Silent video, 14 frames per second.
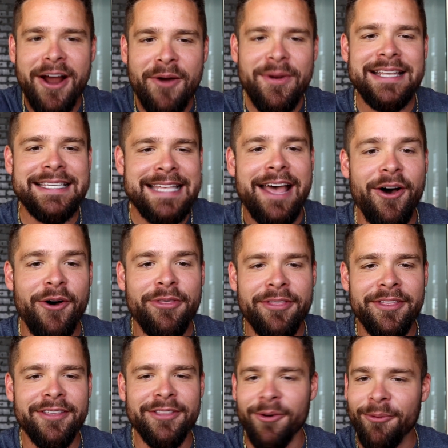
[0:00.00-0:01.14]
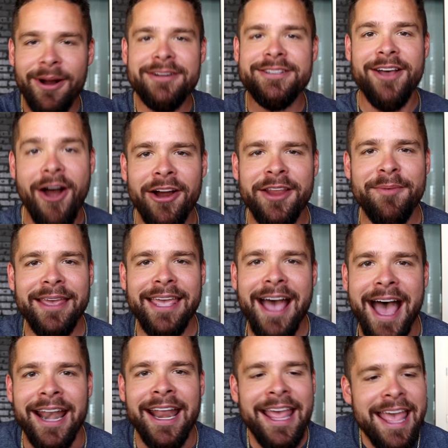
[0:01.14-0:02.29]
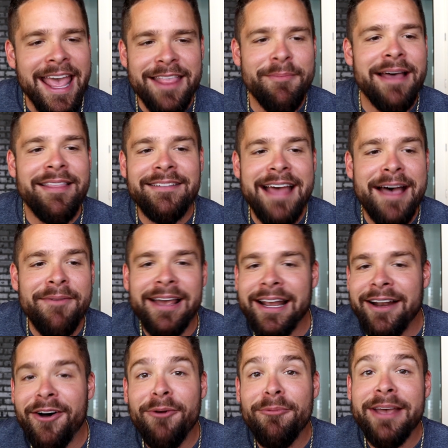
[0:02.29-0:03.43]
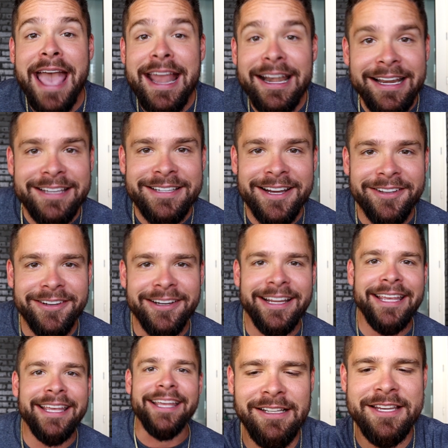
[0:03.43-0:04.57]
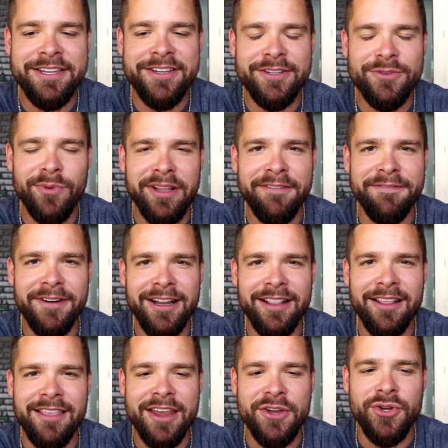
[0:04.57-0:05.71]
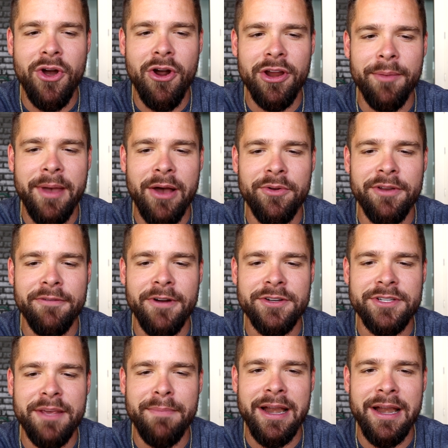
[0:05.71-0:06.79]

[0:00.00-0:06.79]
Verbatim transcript: I went south, the worse the argument got. And then by the time I got home, we hated each other again. It's just really funny the things you argue about when you first get